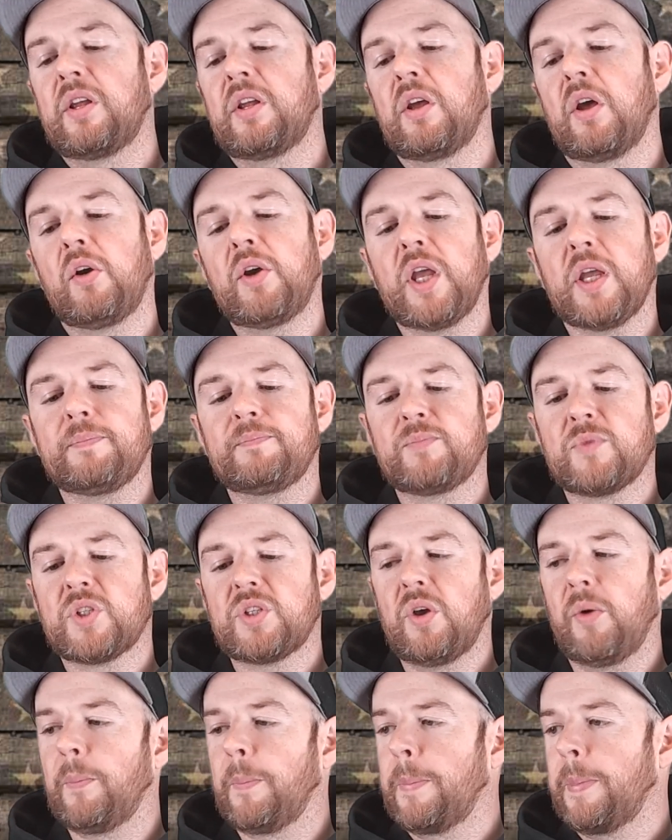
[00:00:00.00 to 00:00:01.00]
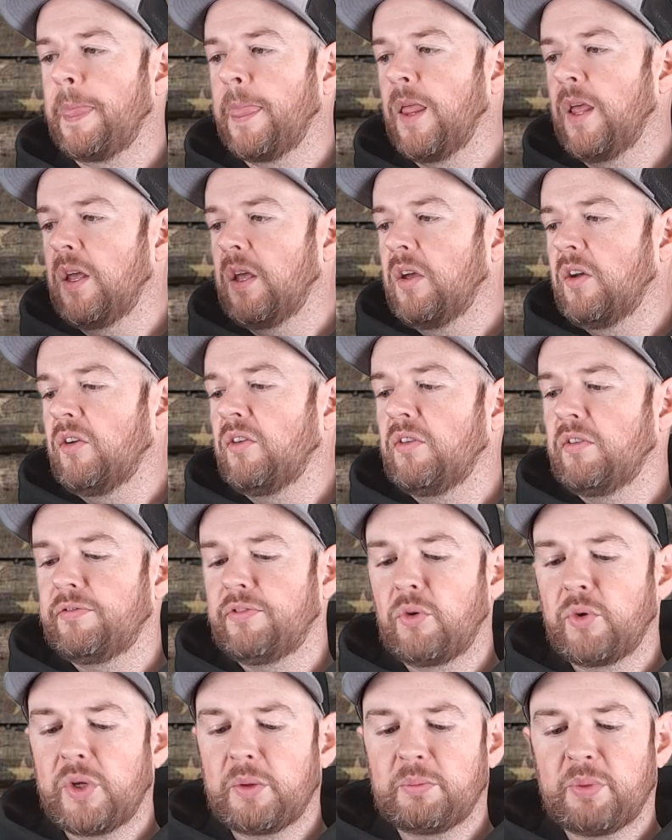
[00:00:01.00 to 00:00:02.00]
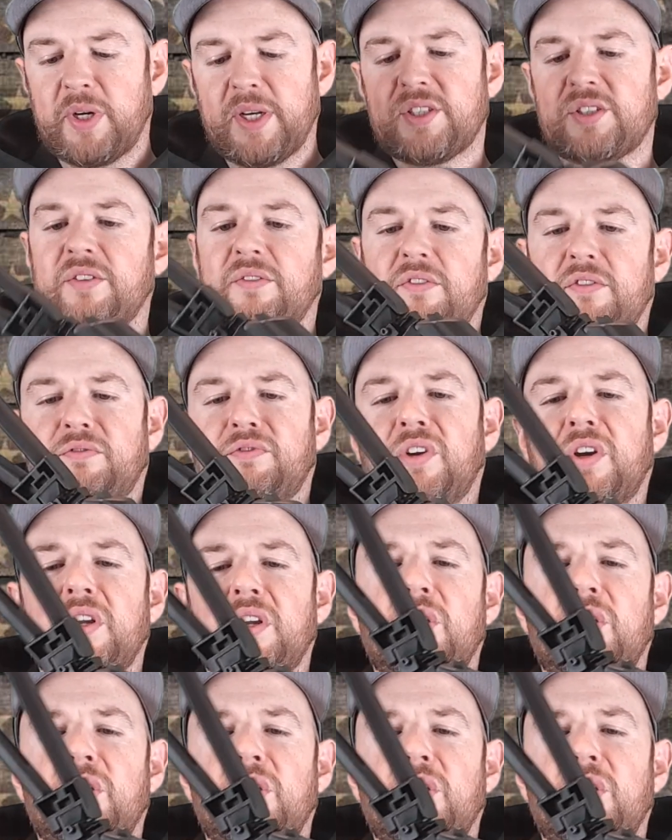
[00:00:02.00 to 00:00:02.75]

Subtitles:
Okay, so folding brace, very